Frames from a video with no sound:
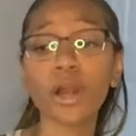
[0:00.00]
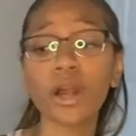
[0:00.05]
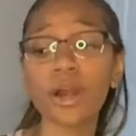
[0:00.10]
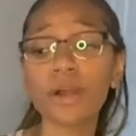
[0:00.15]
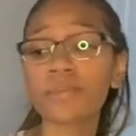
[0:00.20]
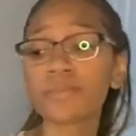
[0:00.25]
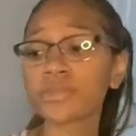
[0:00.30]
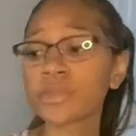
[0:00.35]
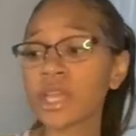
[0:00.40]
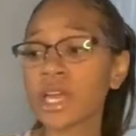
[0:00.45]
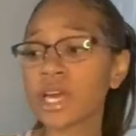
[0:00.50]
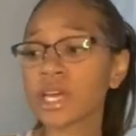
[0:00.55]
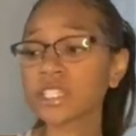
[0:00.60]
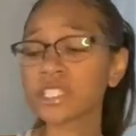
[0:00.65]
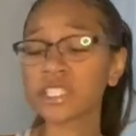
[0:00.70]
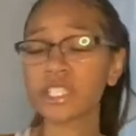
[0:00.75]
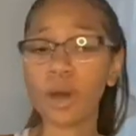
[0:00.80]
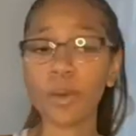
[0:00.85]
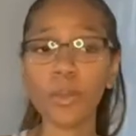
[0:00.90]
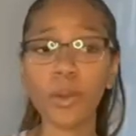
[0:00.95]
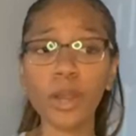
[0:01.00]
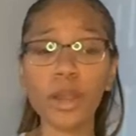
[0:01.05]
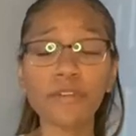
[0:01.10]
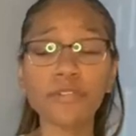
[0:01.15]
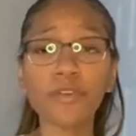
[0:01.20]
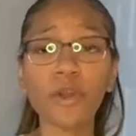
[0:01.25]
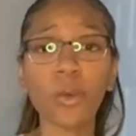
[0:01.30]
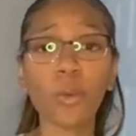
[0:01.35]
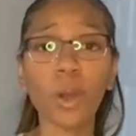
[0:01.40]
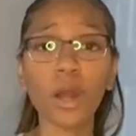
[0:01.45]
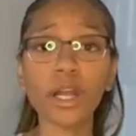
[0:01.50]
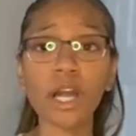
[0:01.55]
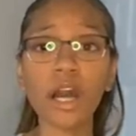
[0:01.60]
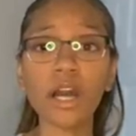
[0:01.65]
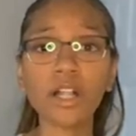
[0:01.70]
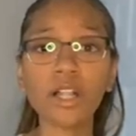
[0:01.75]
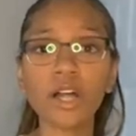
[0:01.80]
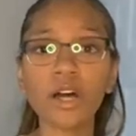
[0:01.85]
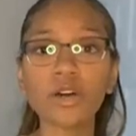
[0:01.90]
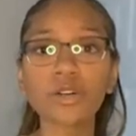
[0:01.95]
somewhere for workout clothes,
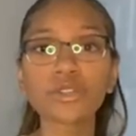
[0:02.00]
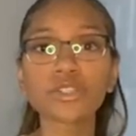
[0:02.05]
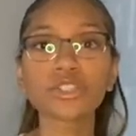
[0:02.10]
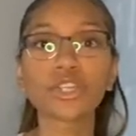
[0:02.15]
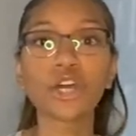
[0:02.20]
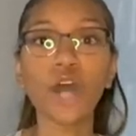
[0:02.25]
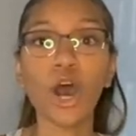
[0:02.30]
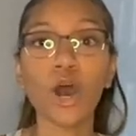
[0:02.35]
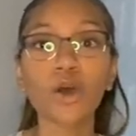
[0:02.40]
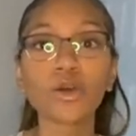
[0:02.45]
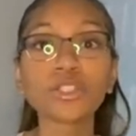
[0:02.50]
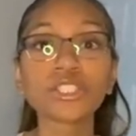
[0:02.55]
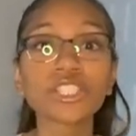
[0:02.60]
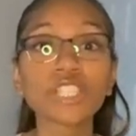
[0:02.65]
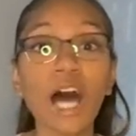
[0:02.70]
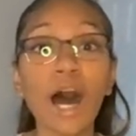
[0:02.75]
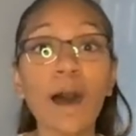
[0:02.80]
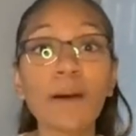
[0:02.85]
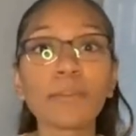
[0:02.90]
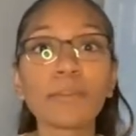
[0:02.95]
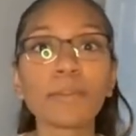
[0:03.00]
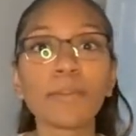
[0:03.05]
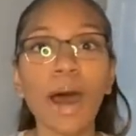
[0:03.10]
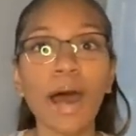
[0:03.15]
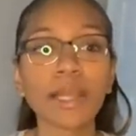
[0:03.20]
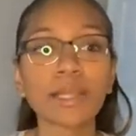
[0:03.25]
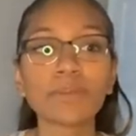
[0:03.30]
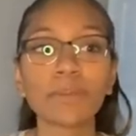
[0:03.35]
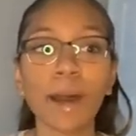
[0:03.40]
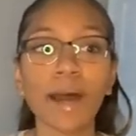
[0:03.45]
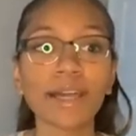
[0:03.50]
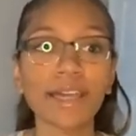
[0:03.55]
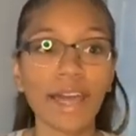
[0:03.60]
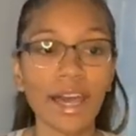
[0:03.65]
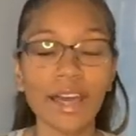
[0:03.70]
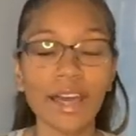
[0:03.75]
go shop Body by Kay. Like,